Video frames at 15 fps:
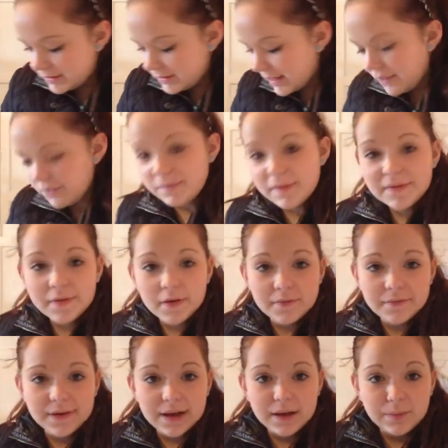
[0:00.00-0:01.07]
That was my
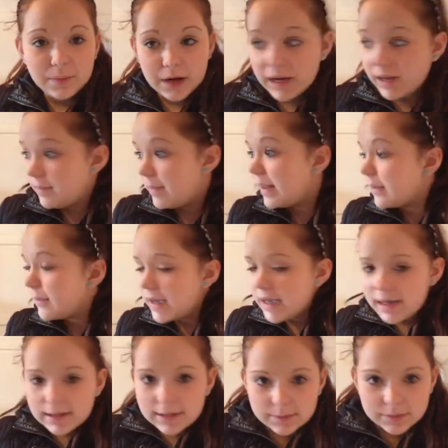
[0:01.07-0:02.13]
phone vibrating, by the
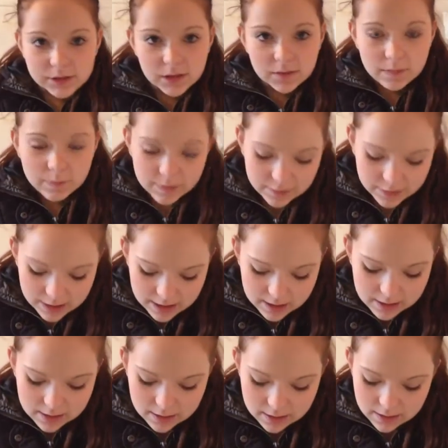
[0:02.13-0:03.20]
way. I'm sorry about
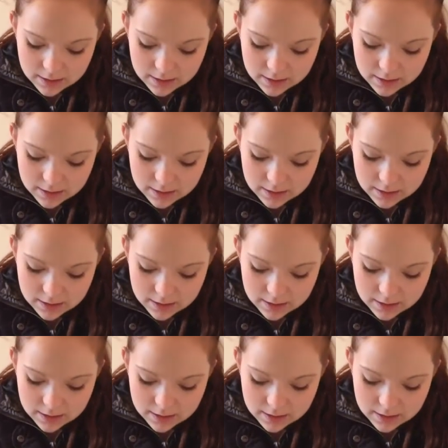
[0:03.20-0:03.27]
that.